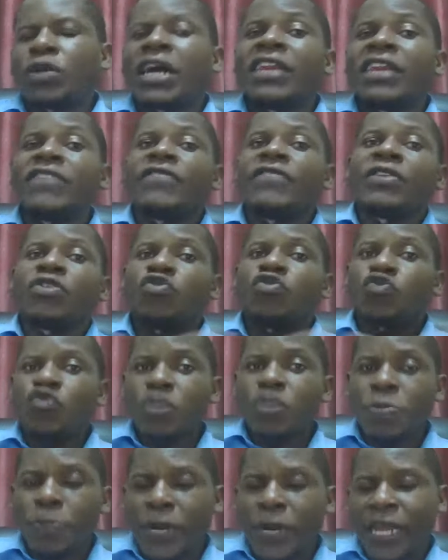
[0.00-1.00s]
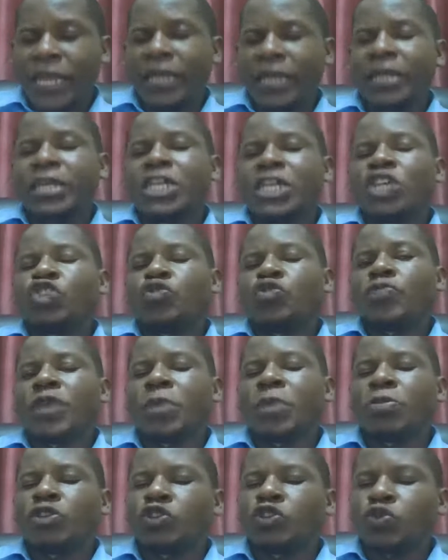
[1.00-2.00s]
You can even replay to be
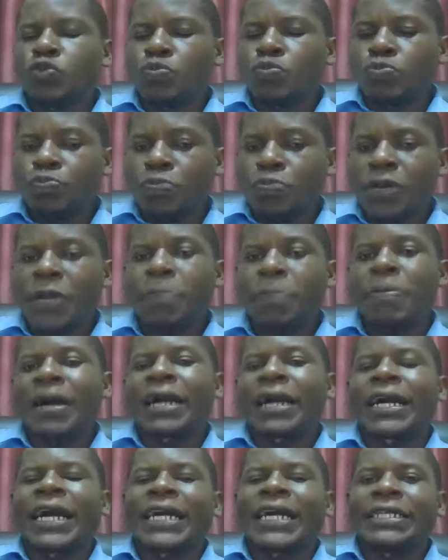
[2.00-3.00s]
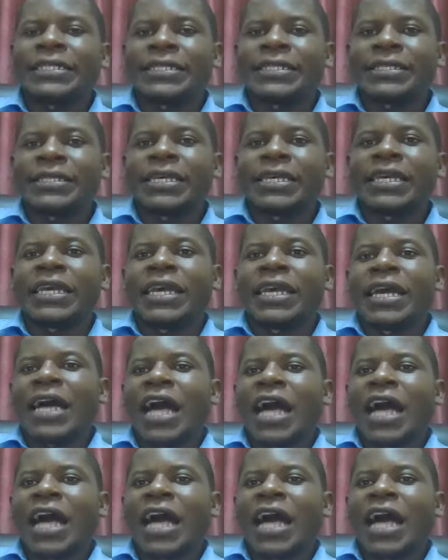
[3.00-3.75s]
able to play back and see